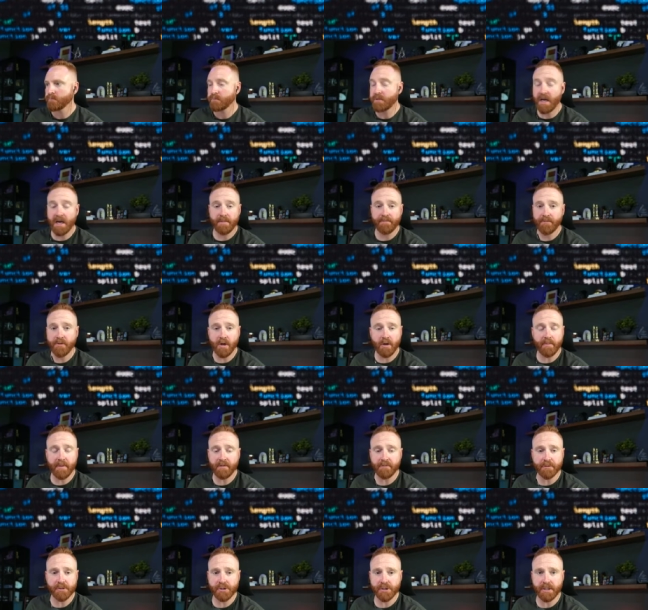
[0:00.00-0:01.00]
Yeah, no, man,
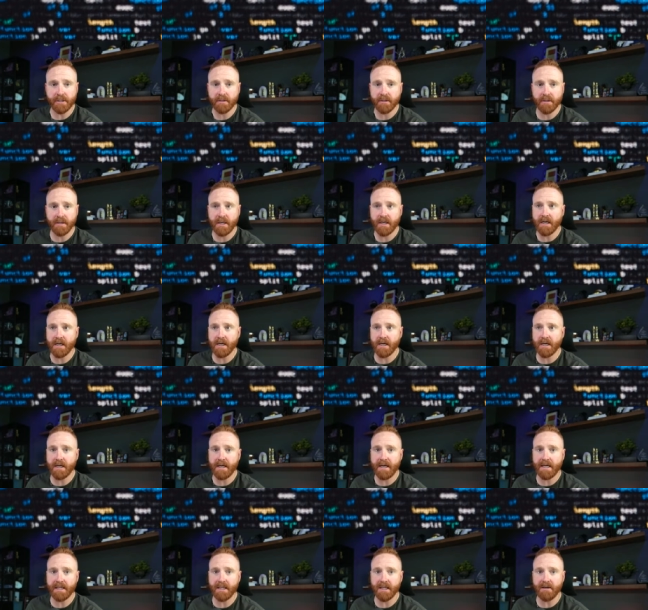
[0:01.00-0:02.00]
for sure. Uh,
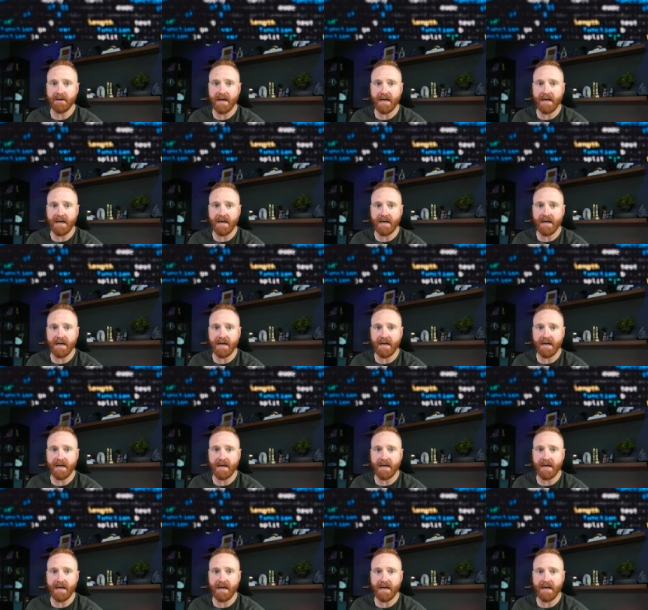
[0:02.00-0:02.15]
and I love.